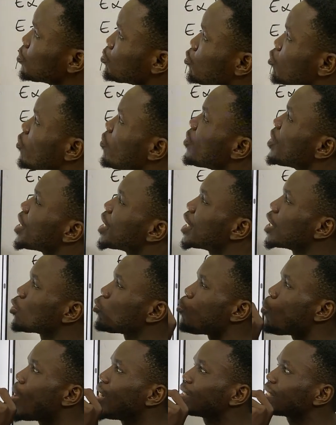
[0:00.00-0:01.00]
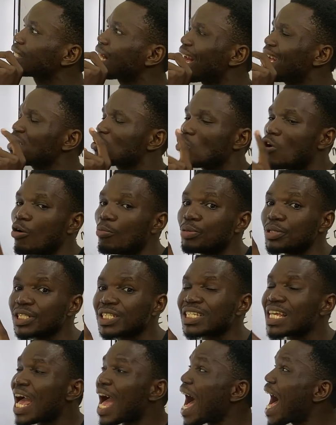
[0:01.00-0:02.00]
move in quantized
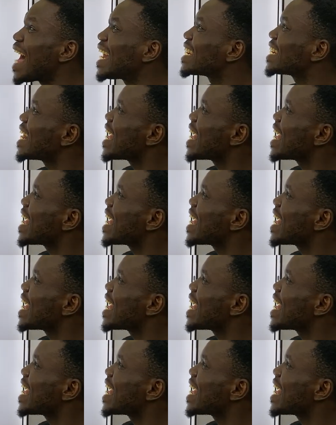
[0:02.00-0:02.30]
orbits, and